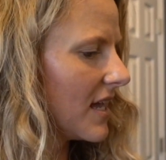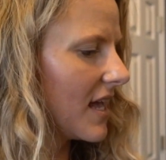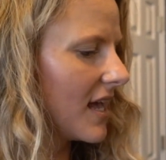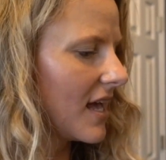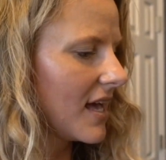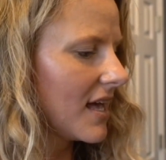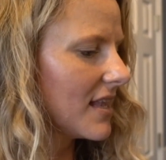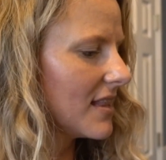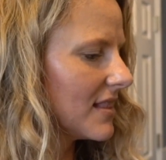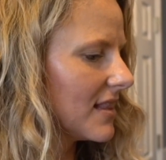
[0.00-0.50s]

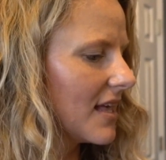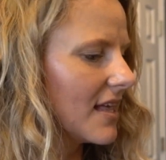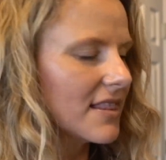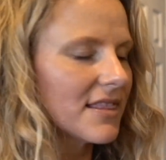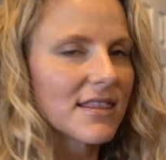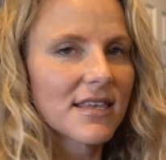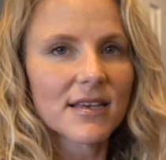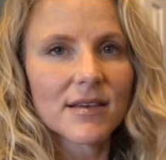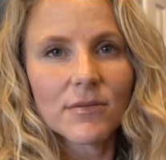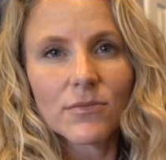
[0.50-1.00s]
and
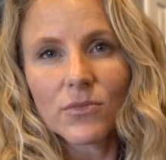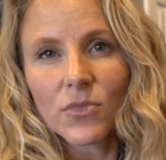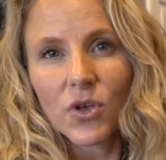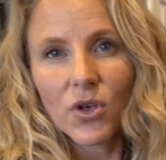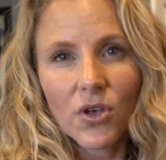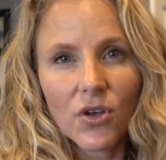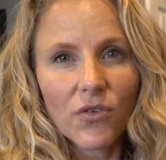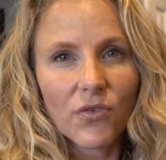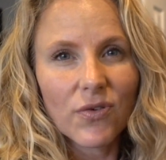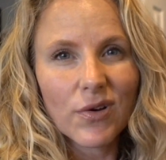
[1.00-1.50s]
let them
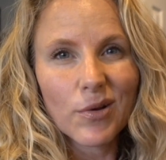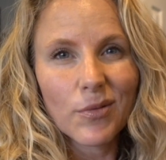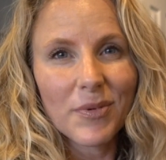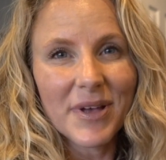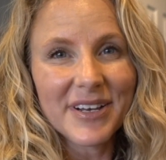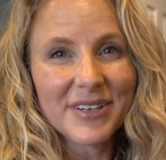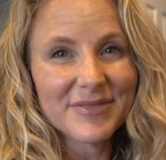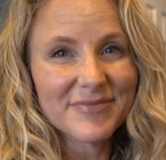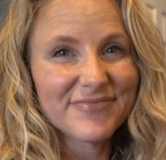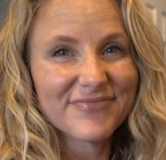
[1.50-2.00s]
cook for
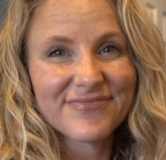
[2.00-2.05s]
about